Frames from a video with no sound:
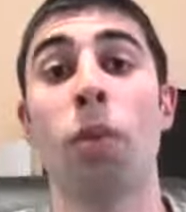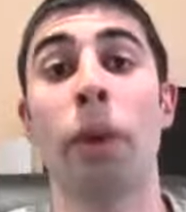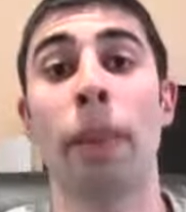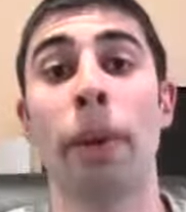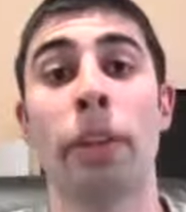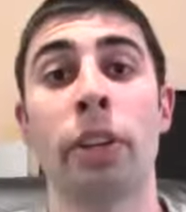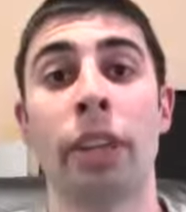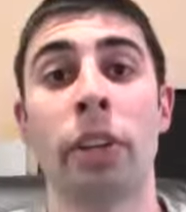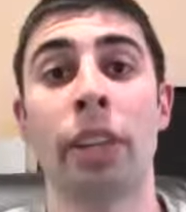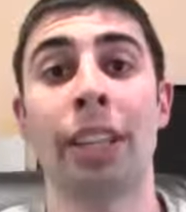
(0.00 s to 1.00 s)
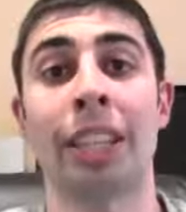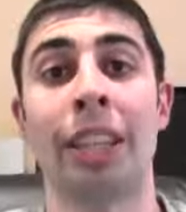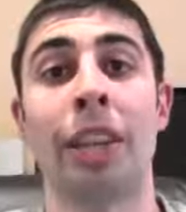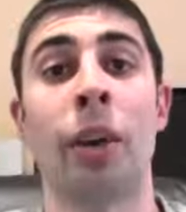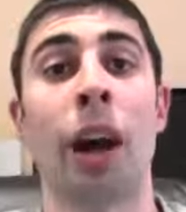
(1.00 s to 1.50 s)
was one of my major, you know, things.
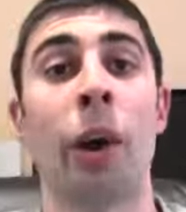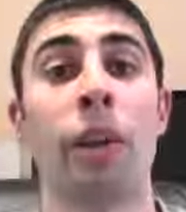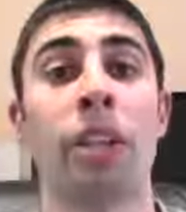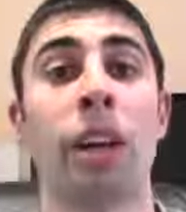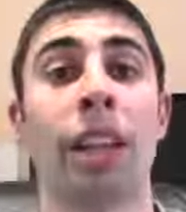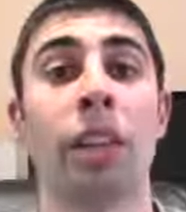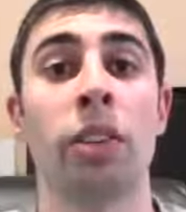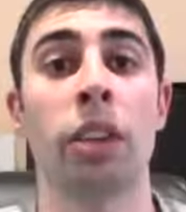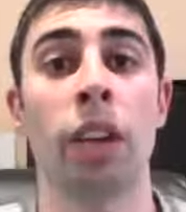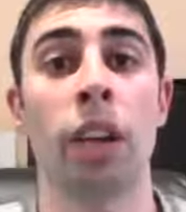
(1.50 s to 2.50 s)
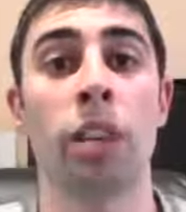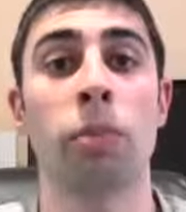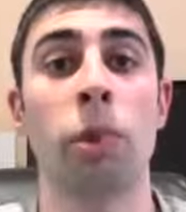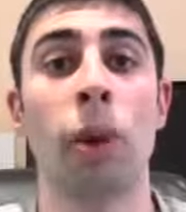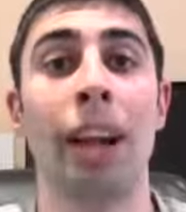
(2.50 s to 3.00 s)
You know, I always thought that it was a
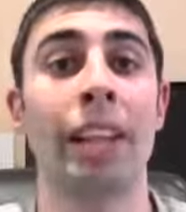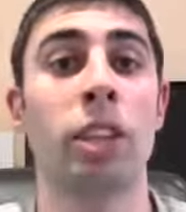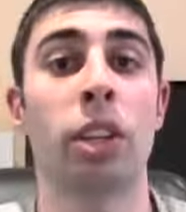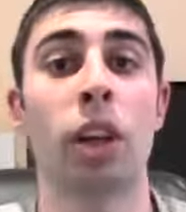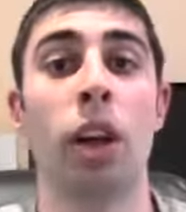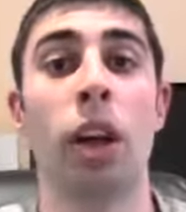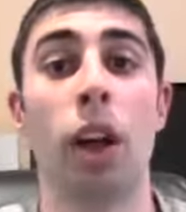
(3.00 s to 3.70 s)
custom UI that took